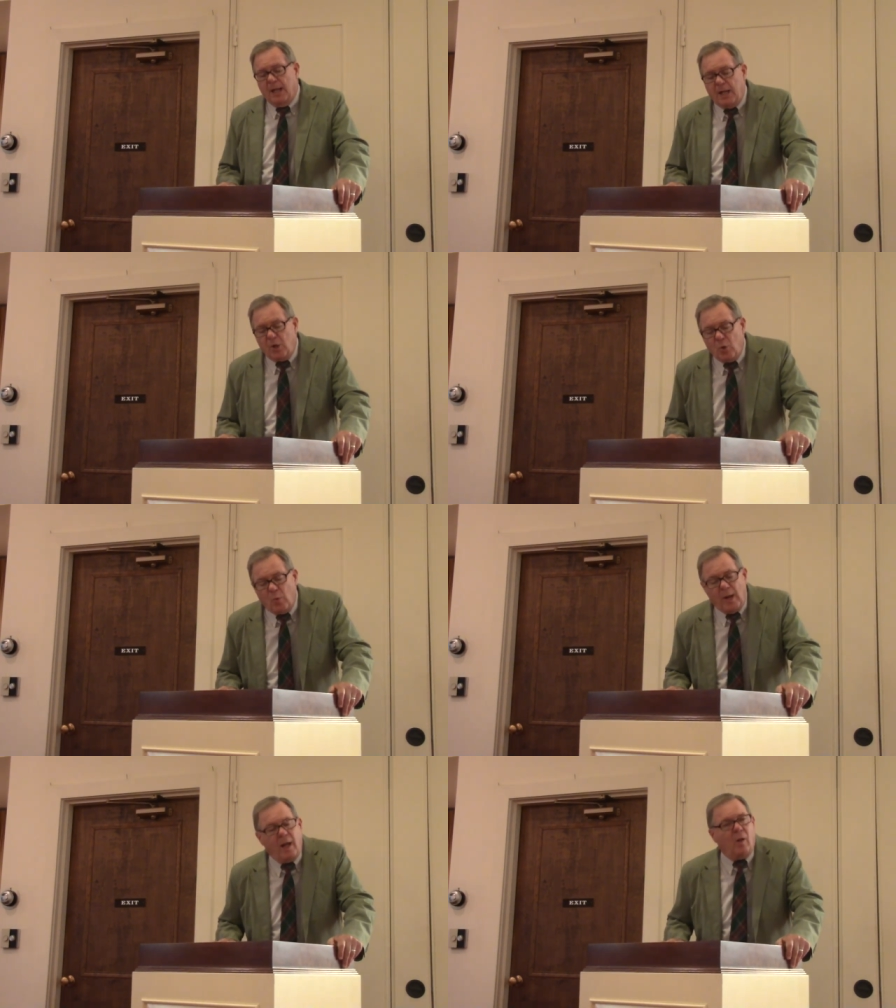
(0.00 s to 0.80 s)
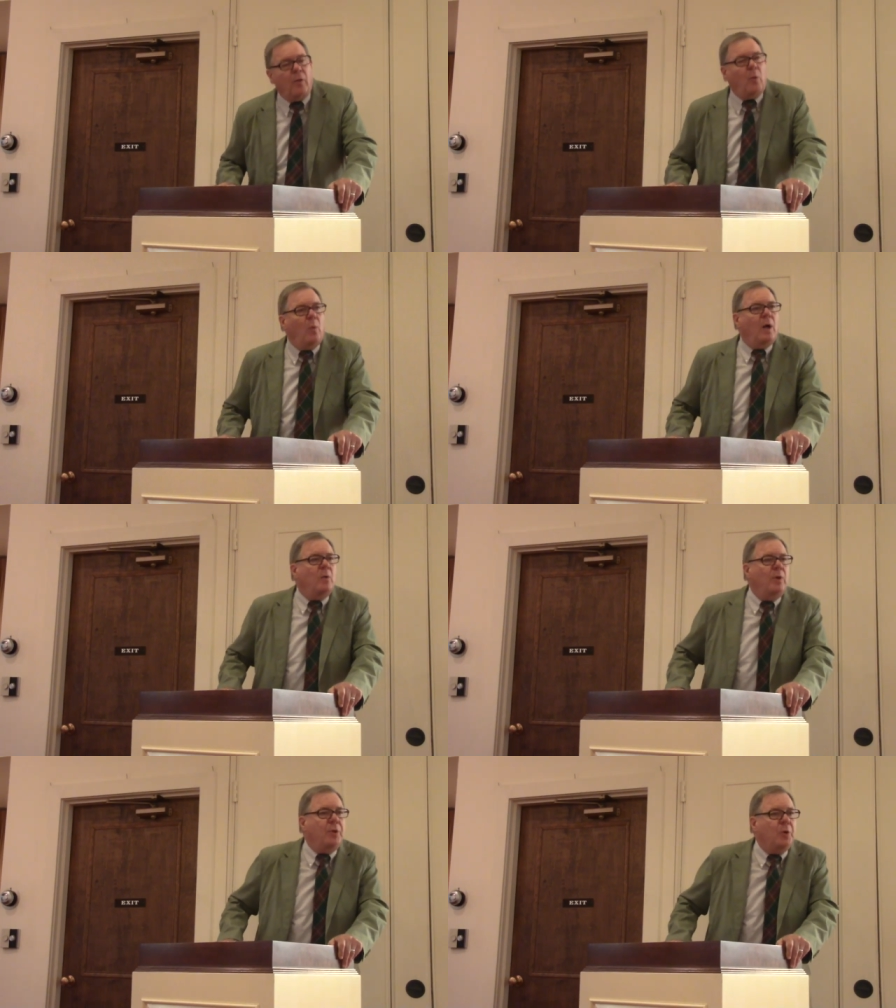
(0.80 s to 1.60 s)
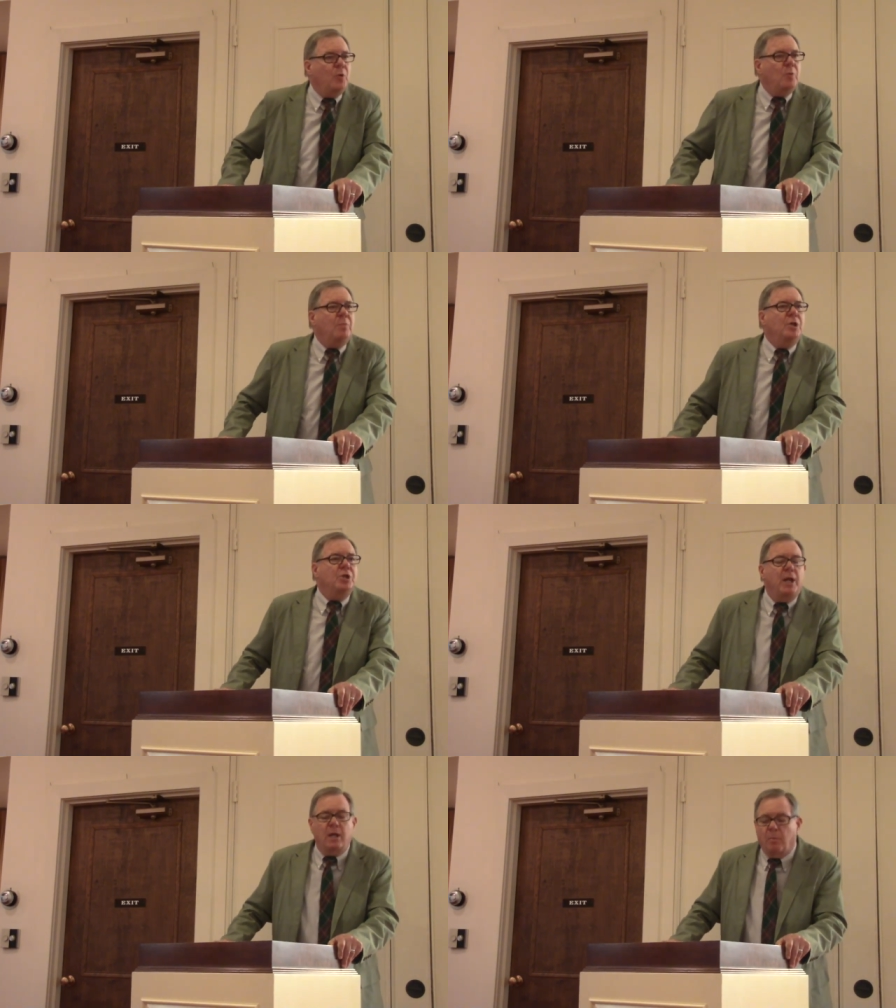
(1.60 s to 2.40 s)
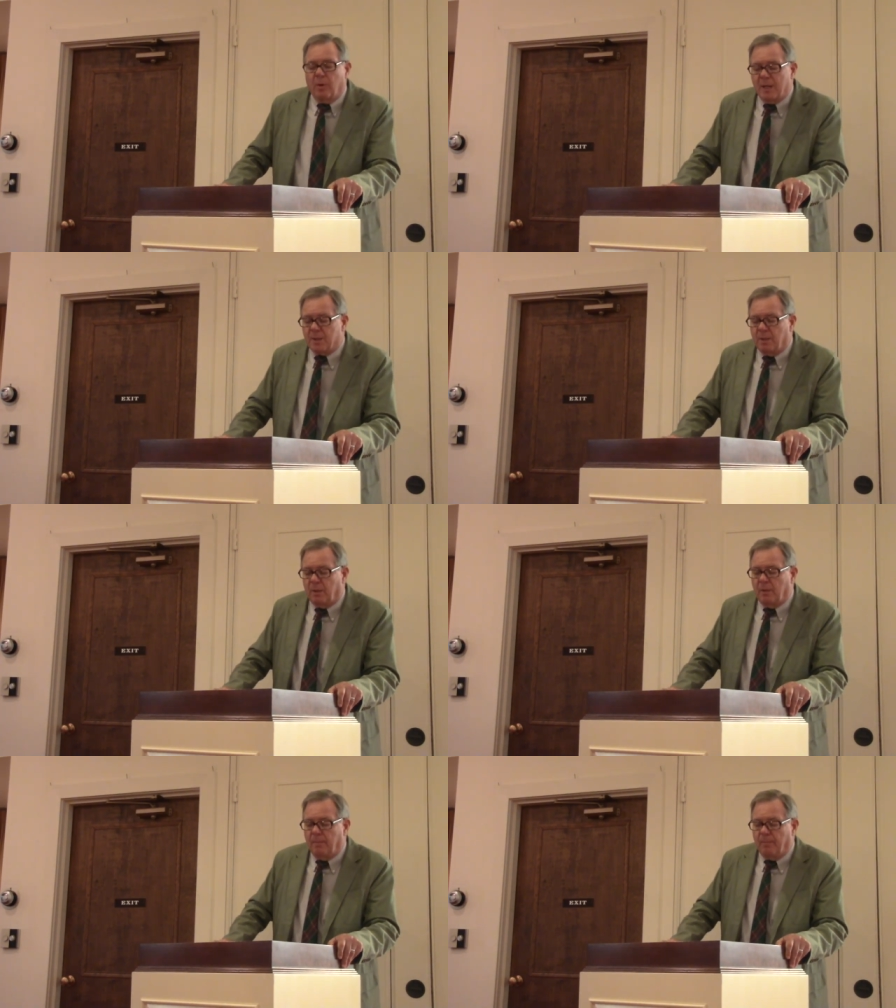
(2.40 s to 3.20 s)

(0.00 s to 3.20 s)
He knew well the one with whom Jacob wrestled.